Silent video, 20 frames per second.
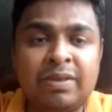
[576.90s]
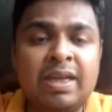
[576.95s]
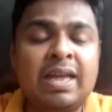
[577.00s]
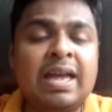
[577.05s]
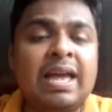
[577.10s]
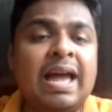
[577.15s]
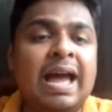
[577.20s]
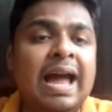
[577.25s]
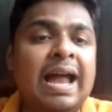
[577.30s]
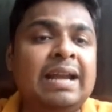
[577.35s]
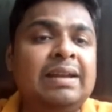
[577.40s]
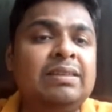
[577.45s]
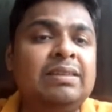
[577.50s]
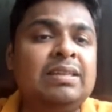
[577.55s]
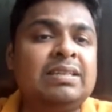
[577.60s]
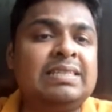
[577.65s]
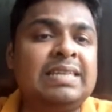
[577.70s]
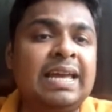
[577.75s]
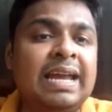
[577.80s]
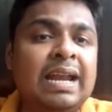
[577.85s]
and the
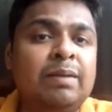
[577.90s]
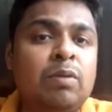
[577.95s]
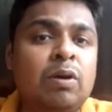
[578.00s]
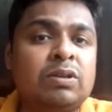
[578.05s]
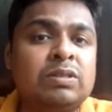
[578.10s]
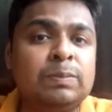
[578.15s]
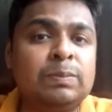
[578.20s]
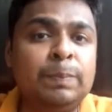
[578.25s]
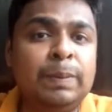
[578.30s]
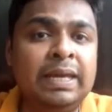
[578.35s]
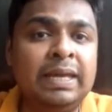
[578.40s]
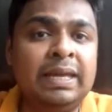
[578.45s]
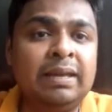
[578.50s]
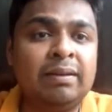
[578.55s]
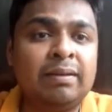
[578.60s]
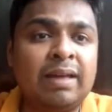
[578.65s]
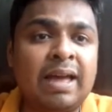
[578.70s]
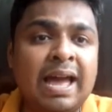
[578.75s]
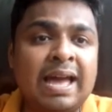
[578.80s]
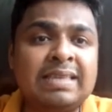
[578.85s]
second box
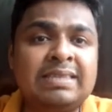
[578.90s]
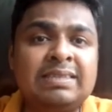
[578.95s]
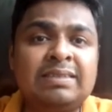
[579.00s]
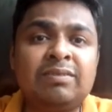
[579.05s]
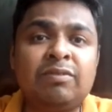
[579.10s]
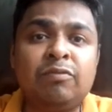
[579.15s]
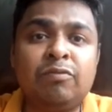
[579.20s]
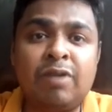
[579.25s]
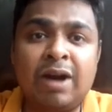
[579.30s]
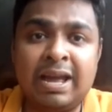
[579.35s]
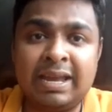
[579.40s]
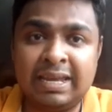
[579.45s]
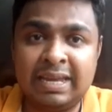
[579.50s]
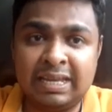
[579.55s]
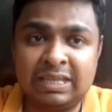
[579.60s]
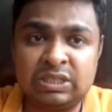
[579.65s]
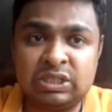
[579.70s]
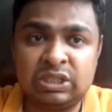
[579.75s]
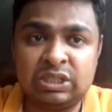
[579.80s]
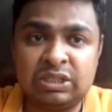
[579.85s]
B as y
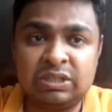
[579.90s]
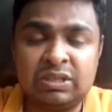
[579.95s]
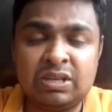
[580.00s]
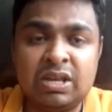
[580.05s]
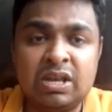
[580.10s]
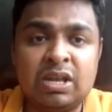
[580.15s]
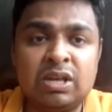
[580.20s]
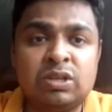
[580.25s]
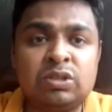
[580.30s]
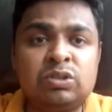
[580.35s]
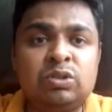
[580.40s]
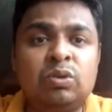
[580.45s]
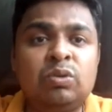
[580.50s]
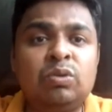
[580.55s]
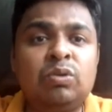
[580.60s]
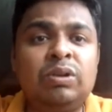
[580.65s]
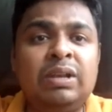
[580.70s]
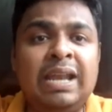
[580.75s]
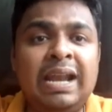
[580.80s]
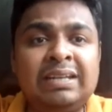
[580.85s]
kg. So
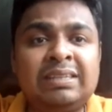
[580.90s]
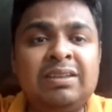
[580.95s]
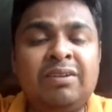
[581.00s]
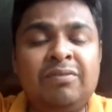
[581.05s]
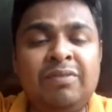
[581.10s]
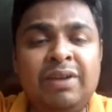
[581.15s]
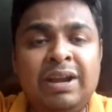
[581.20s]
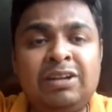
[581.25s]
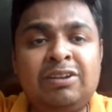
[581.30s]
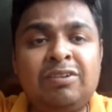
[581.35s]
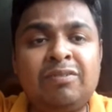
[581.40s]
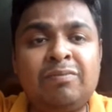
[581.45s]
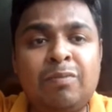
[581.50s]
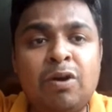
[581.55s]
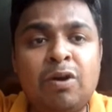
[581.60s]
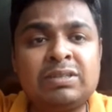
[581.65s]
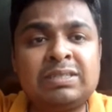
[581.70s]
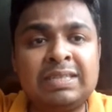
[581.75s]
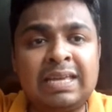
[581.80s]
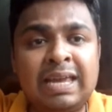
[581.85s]
let the weight of
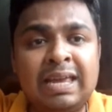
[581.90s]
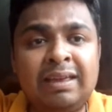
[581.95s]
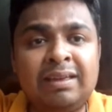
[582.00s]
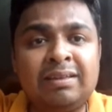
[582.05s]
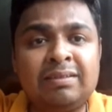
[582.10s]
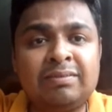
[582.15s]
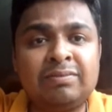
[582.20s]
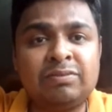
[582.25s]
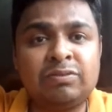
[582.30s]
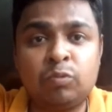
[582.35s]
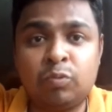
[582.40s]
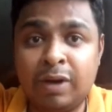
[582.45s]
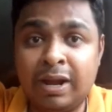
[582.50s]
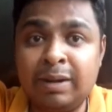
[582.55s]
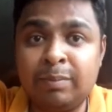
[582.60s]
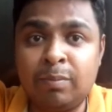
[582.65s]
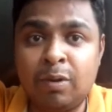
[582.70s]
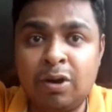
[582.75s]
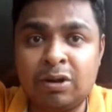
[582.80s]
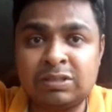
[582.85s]
box A, one
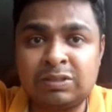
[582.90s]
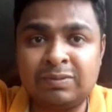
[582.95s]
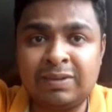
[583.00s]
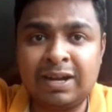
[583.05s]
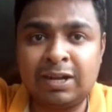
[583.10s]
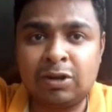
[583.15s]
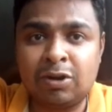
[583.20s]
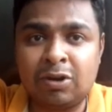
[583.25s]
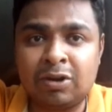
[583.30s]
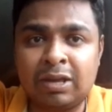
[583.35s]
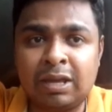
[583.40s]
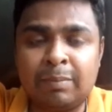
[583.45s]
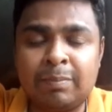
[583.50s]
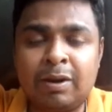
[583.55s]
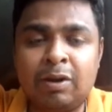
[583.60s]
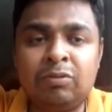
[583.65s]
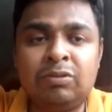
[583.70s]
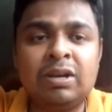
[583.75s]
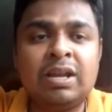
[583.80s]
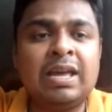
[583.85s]
box we are talking
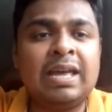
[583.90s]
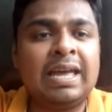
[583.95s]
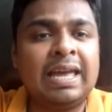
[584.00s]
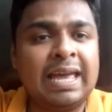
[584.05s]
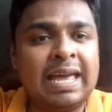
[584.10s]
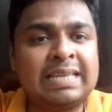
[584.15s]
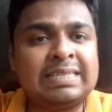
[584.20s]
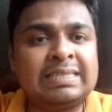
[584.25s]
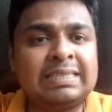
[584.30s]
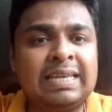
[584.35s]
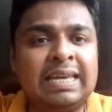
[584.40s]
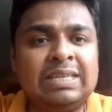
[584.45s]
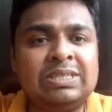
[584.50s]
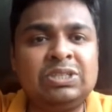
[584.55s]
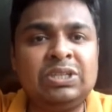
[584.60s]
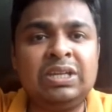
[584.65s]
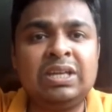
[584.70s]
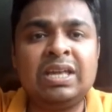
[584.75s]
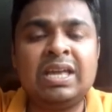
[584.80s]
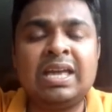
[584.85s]
about, x
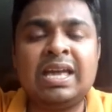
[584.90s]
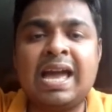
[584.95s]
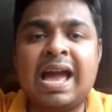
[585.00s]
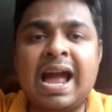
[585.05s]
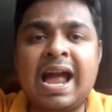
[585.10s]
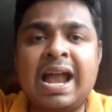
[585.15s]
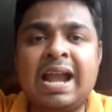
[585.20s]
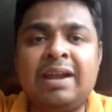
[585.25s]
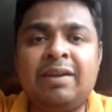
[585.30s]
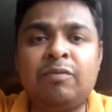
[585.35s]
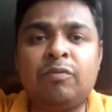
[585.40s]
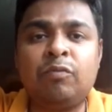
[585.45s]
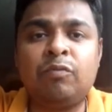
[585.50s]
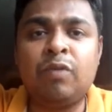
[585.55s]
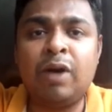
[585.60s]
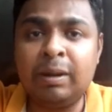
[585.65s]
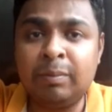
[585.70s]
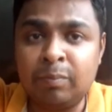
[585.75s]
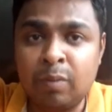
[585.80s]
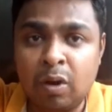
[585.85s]
kg, and
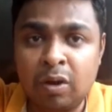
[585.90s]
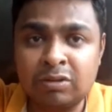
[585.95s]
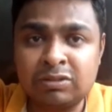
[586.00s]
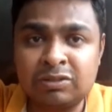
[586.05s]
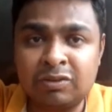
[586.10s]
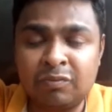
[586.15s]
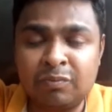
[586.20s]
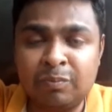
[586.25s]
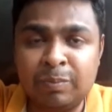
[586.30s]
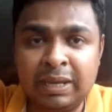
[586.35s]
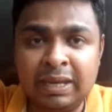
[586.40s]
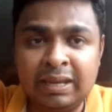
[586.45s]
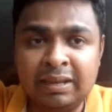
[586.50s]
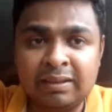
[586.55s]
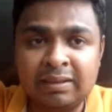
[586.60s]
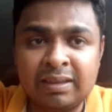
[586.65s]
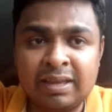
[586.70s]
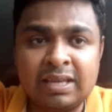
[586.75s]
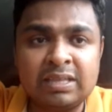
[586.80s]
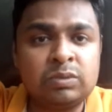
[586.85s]
one box of B
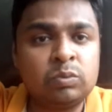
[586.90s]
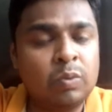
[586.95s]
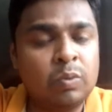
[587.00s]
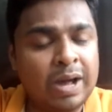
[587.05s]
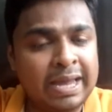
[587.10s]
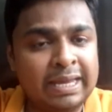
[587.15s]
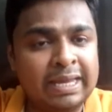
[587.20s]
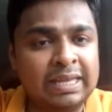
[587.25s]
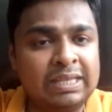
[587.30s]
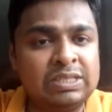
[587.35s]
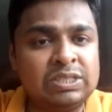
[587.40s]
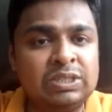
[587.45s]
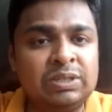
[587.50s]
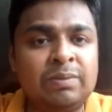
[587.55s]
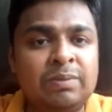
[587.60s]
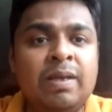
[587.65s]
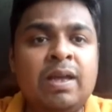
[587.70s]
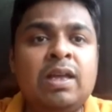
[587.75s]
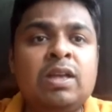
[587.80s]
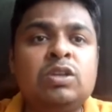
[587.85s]
is y kg.
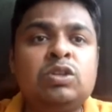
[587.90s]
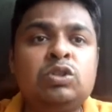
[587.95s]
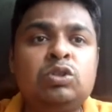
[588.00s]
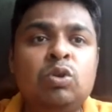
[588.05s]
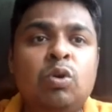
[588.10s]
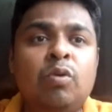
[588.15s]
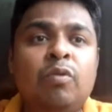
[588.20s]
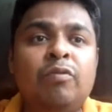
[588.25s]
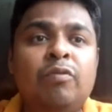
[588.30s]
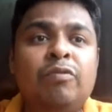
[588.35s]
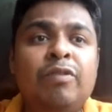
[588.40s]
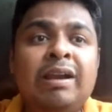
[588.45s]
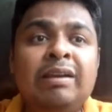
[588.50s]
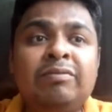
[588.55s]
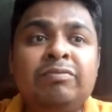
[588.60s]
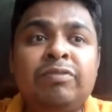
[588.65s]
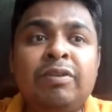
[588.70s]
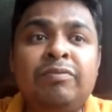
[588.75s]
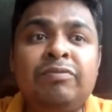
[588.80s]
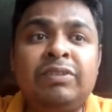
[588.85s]
So
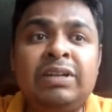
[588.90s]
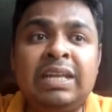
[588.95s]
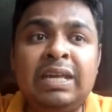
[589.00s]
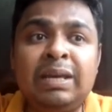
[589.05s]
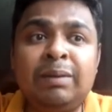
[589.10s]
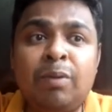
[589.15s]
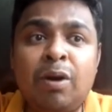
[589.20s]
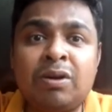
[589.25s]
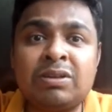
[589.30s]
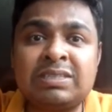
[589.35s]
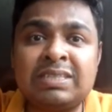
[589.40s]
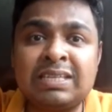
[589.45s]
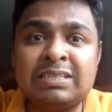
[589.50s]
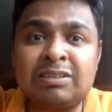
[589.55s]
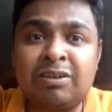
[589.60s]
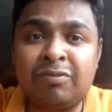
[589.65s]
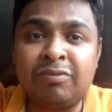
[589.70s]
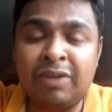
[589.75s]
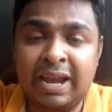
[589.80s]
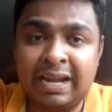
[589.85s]
150 boxes
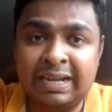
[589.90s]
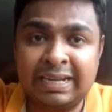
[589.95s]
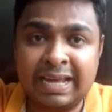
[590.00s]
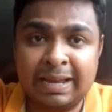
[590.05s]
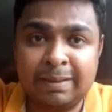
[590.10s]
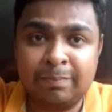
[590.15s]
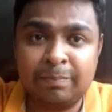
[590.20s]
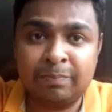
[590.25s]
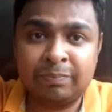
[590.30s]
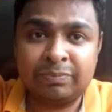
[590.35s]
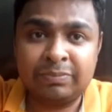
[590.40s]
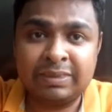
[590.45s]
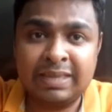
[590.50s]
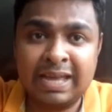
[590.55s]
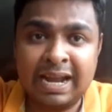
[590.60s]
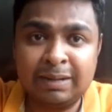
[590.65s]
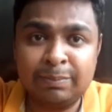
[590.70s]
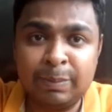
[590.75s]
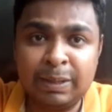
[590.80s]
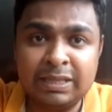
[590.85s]
of A type,
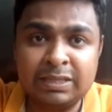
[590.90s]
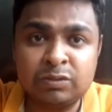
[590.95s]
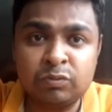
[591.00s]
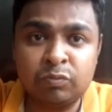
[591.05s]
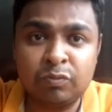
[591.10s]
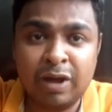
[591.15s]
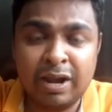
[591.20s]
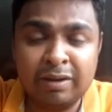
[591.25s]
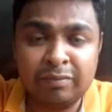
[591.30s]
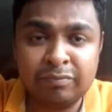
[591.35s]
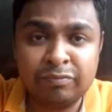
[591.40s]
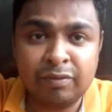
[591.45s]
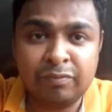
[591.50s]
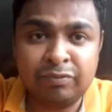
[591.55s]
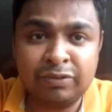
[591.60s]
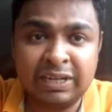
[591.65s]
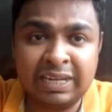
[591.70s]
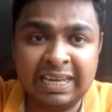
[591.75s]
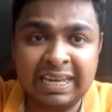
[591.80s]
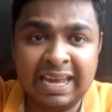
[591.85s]
that means
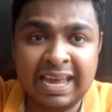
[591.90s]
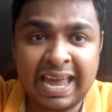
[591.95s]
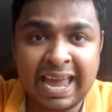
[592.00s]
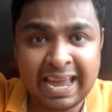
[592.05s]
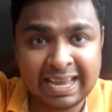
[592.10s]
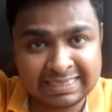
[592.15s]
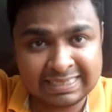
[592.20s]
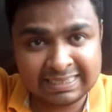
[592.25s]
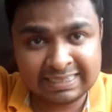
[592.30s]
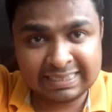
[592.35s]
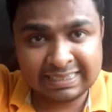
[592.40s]
150x.